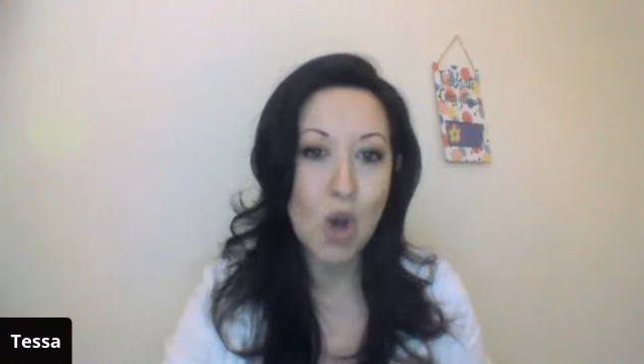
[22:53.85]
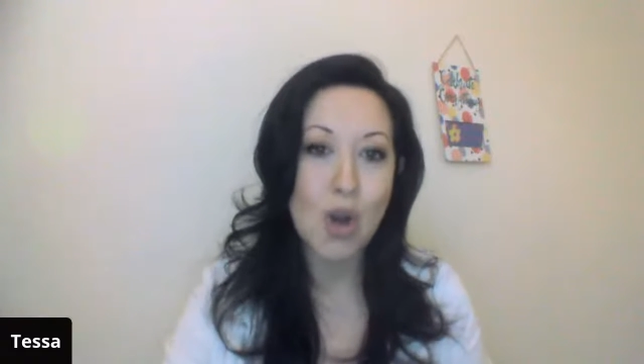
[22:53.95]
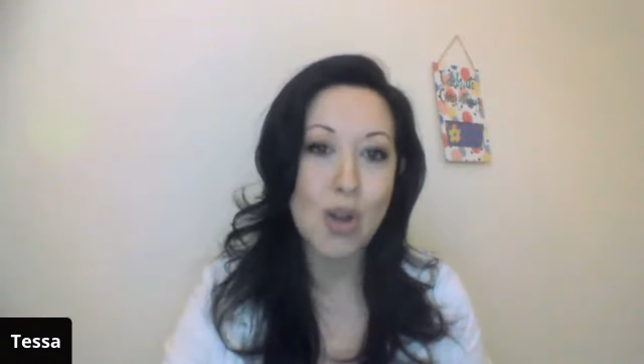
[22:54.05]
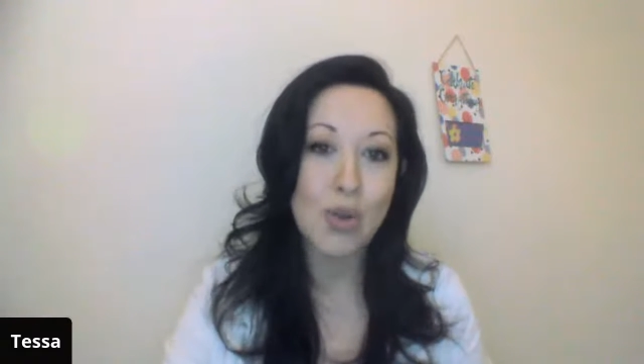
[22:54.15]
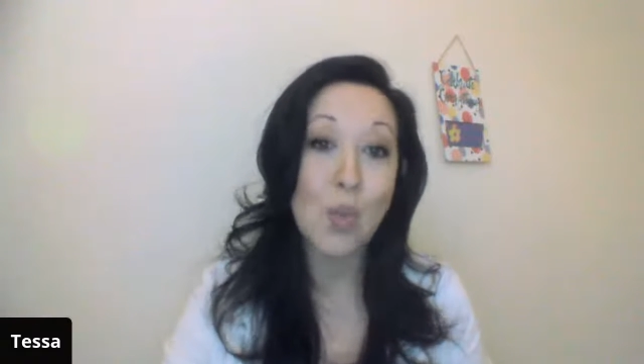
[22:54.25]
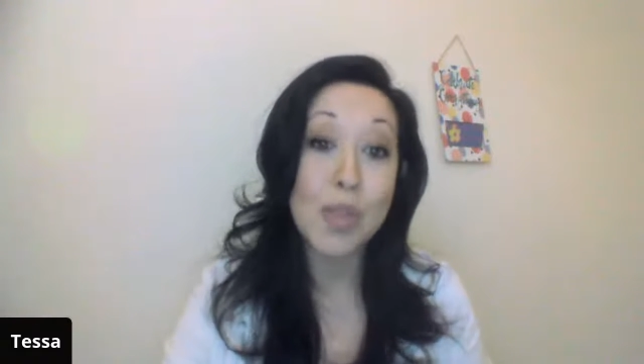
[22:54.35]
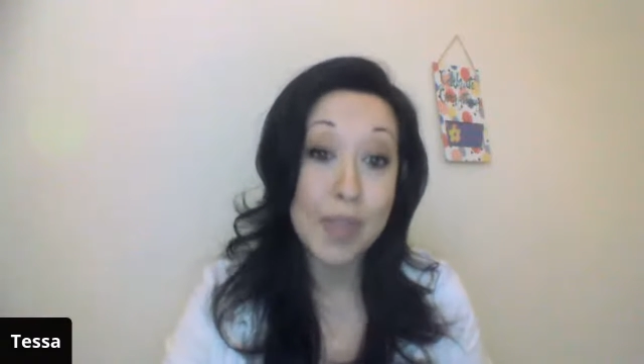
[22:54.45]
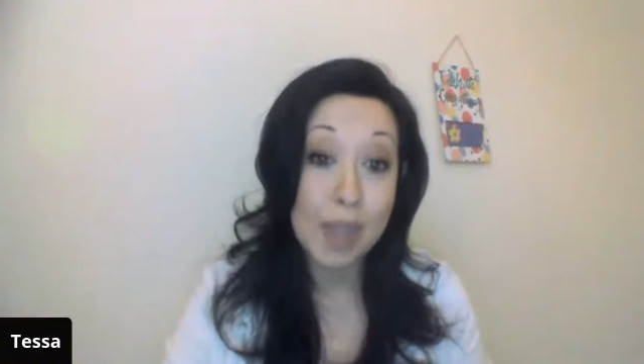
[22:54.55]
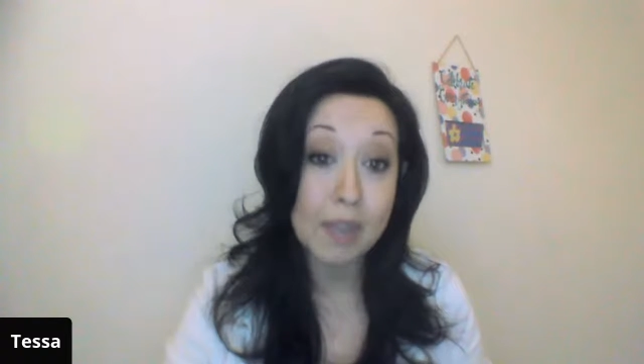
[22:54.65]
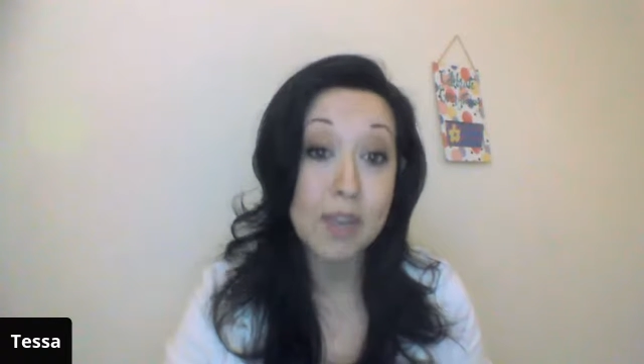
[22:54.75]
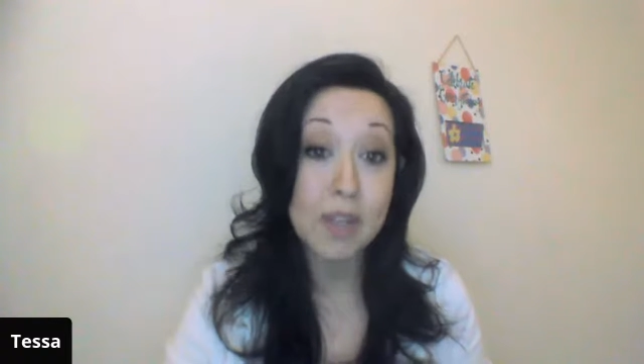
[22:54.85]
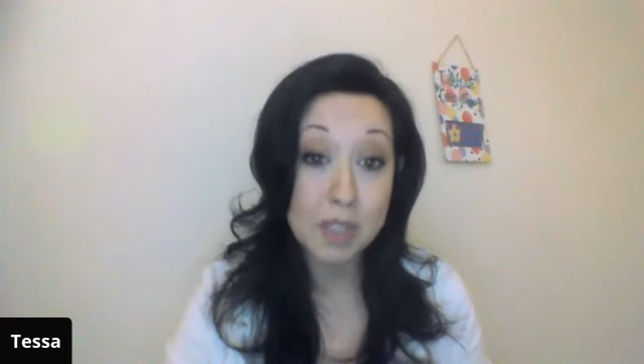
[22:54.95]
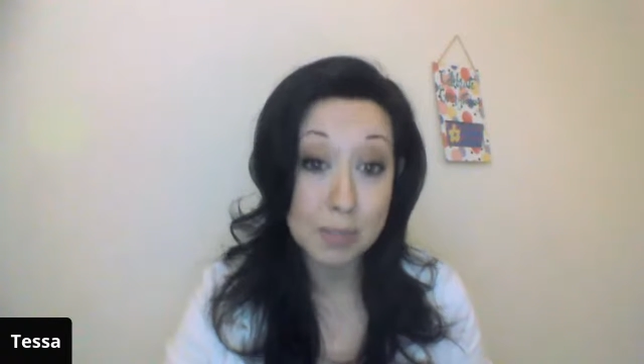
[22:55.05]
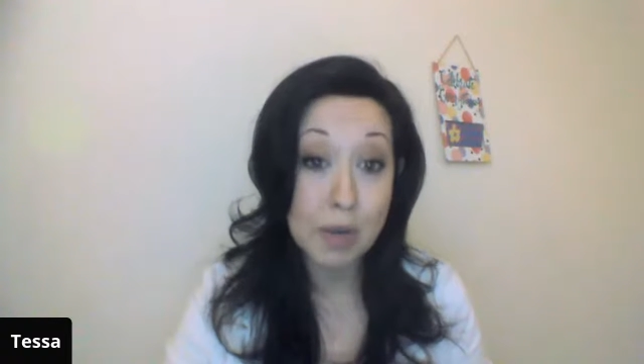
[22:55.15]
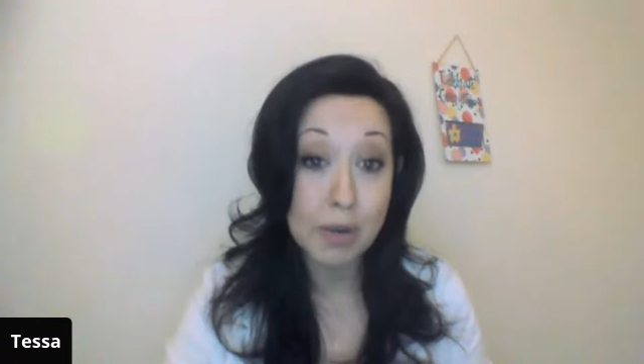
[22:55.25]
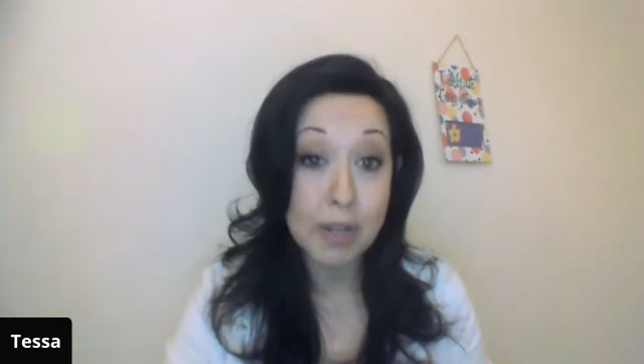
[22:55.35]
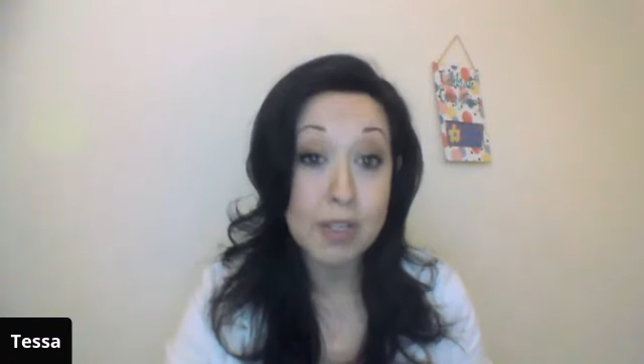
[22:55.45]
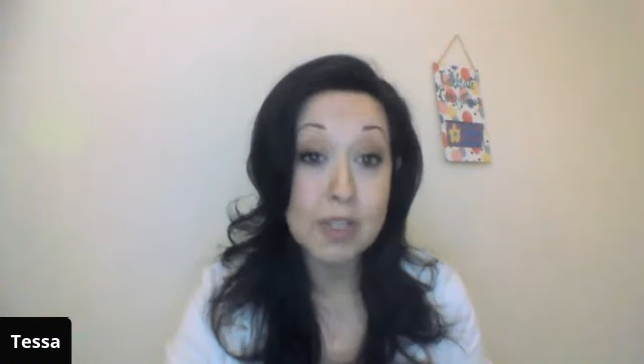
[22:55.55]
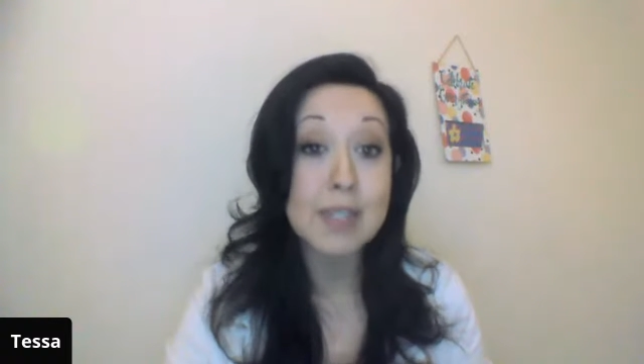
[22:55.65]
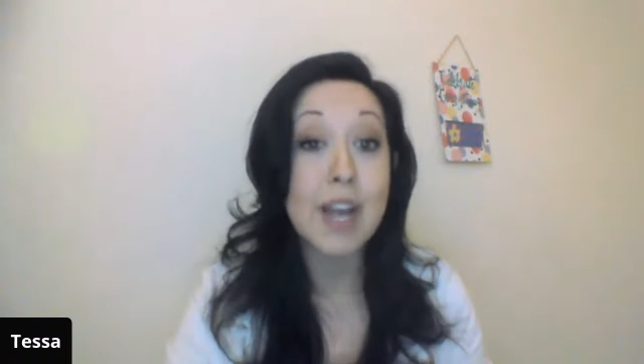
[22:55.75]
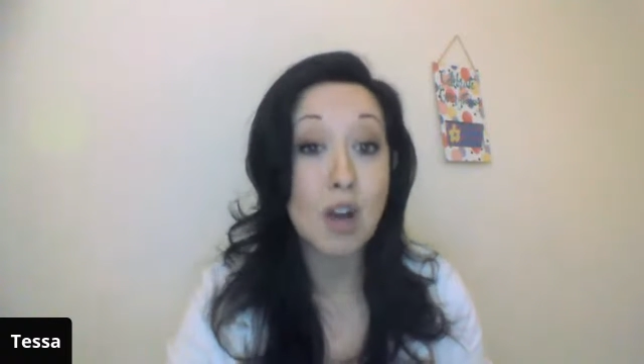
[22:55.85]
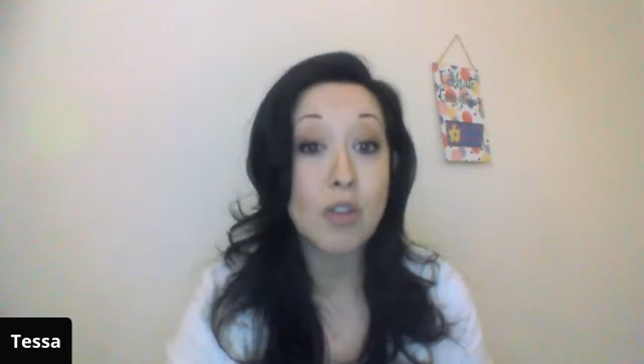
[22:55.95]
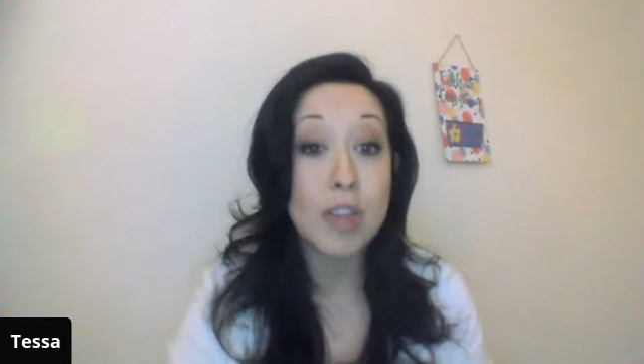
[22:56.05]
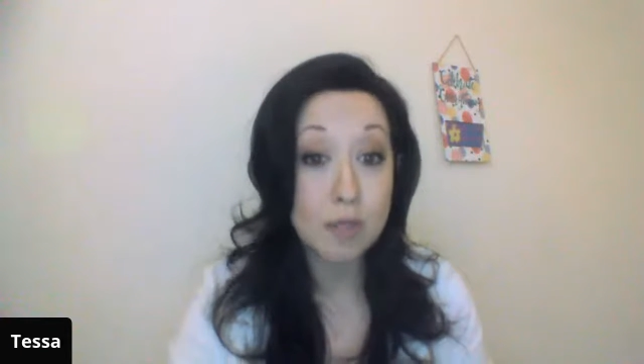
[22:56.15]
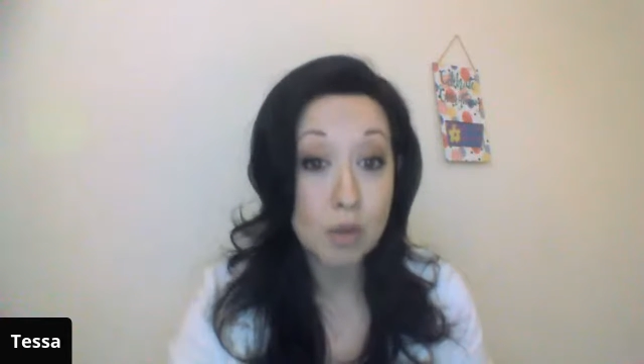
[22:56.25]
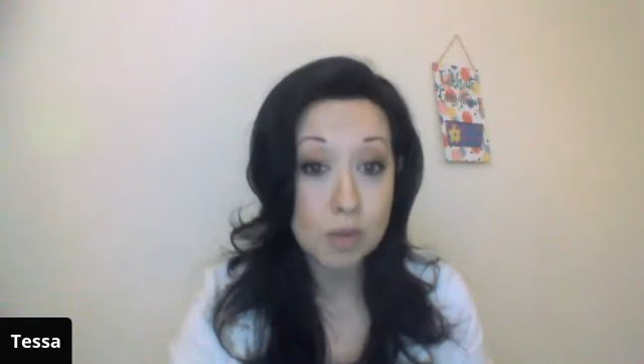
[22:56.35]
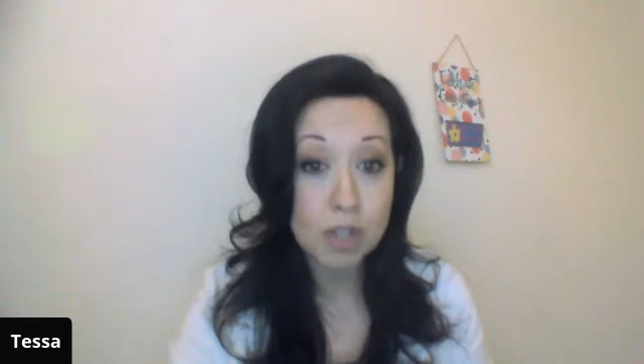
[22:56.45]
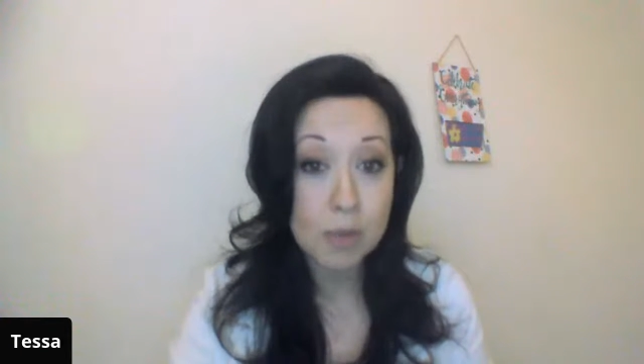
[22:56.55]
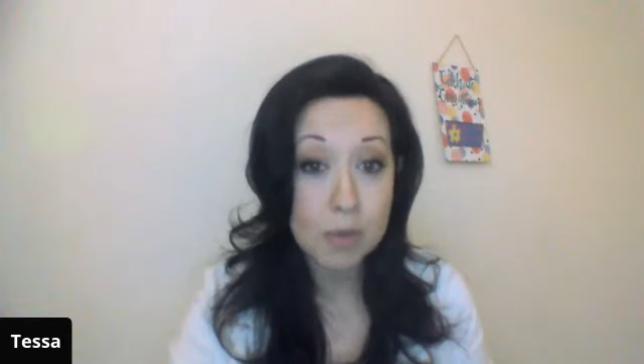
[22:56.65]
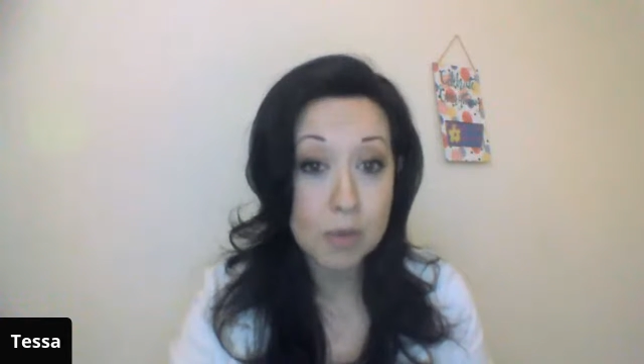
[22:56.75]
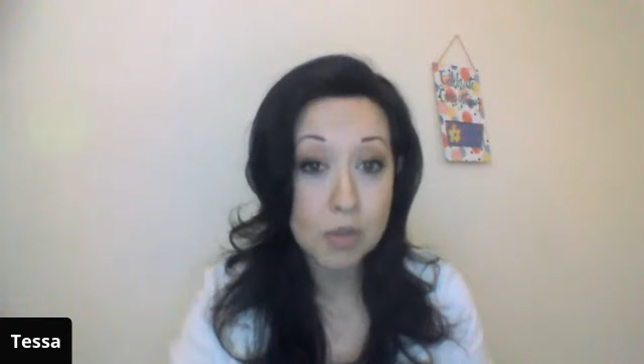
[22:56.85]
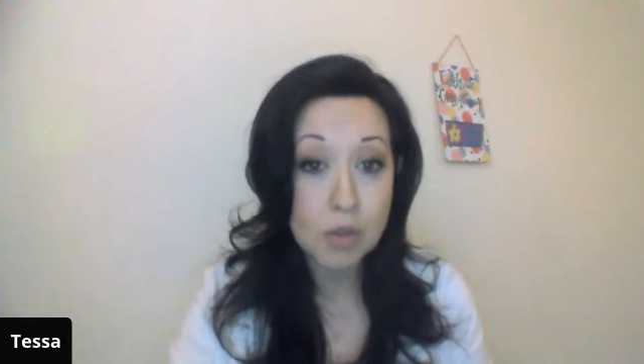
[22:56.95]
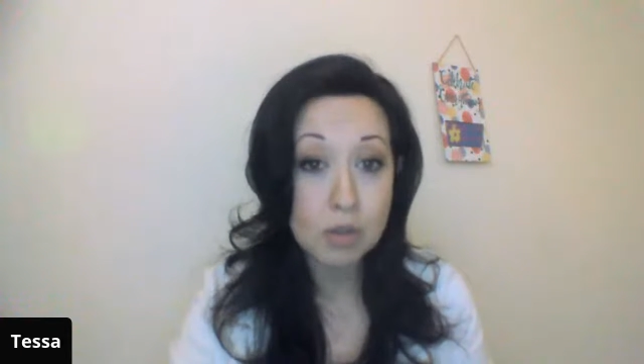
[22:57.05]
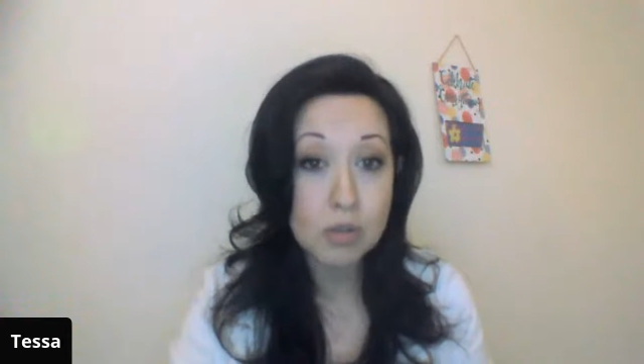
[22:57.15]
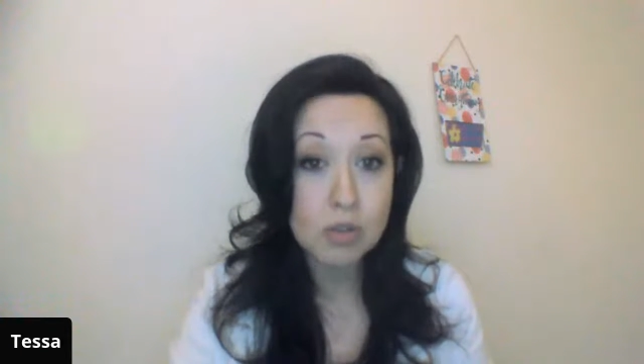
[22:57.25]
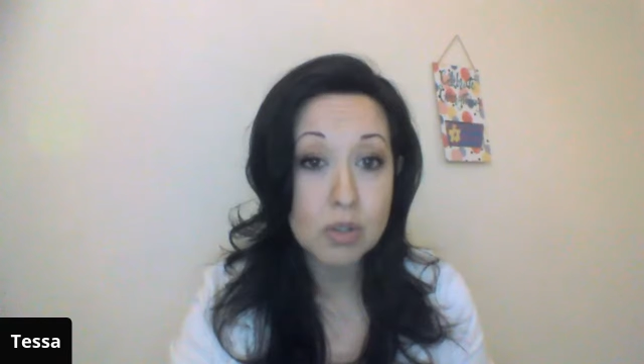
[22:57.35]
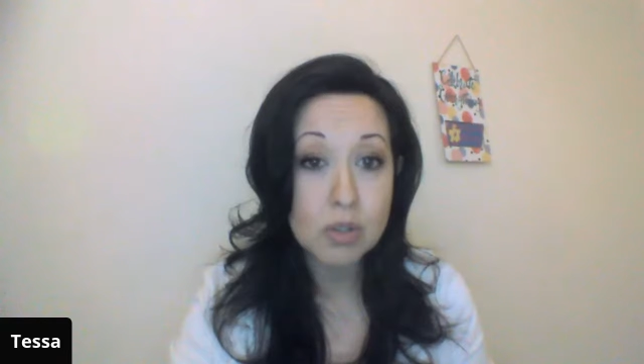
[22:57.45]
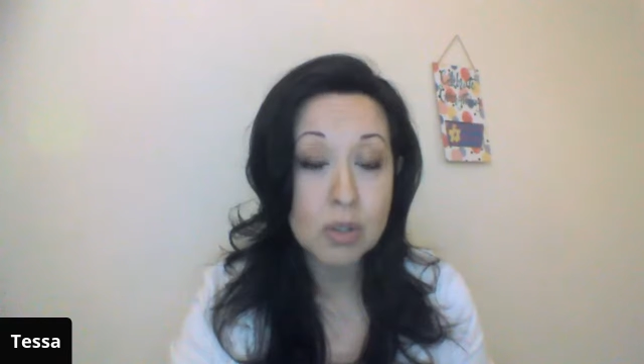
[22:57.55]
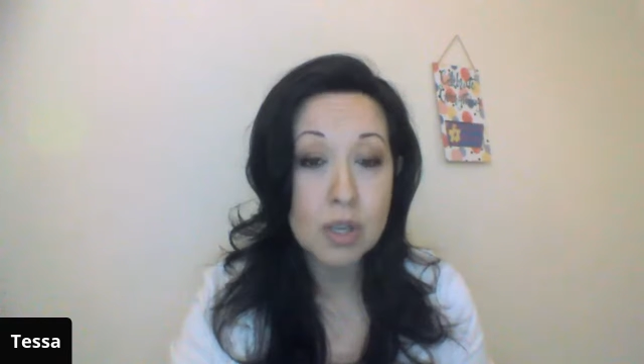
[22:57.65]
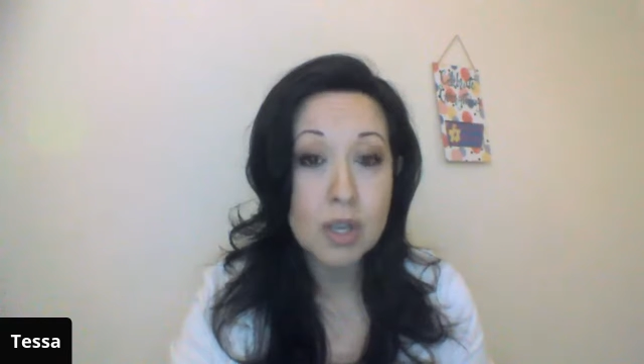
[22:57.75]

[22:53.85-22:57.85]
on what they've experienced and how they've overcome their struggles,